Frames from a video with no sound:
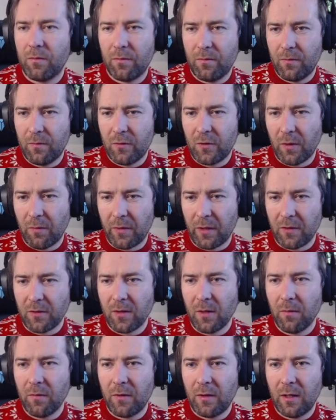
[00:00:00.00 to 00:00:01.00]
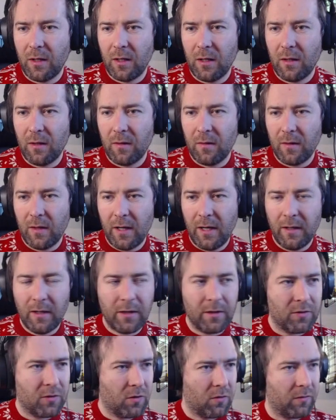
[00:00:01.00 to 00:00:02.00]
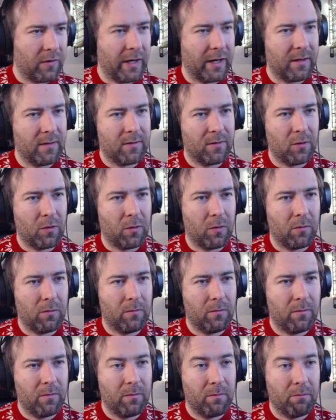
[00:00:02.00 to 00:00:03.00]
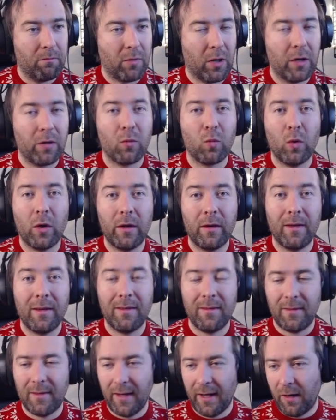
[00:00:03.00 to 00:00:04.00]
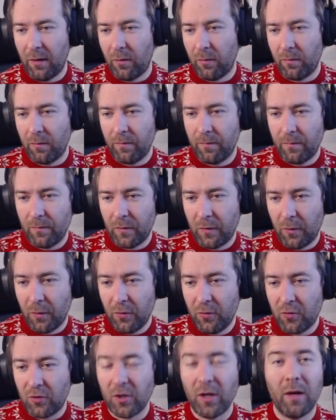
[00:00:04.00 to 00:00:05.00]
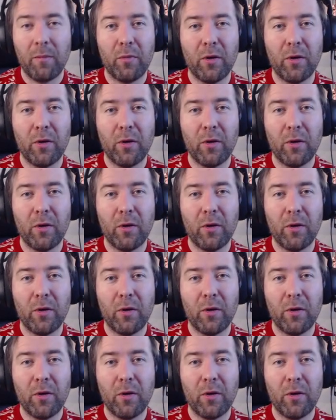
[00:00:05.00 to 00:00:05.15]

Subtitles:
something, something, and that is correct. So part 1 down. Good job,